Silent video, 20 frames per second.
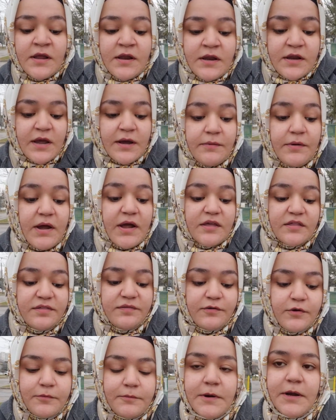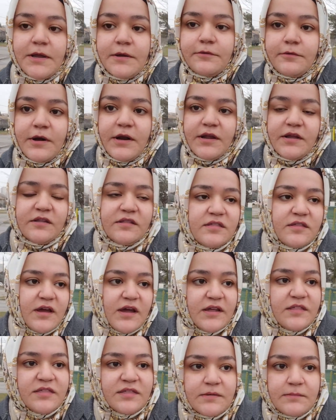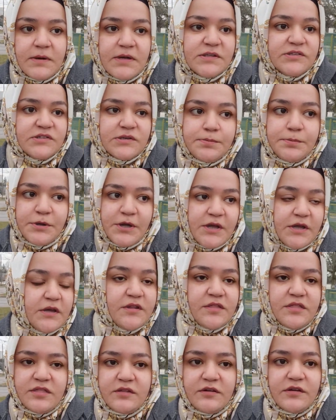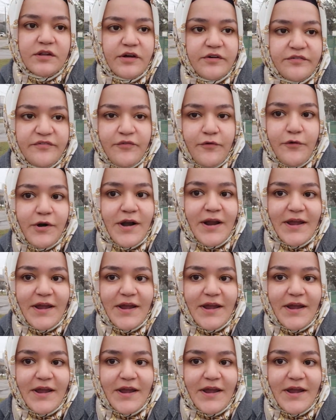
Now, as for my grades, I think my GPA is still a 4.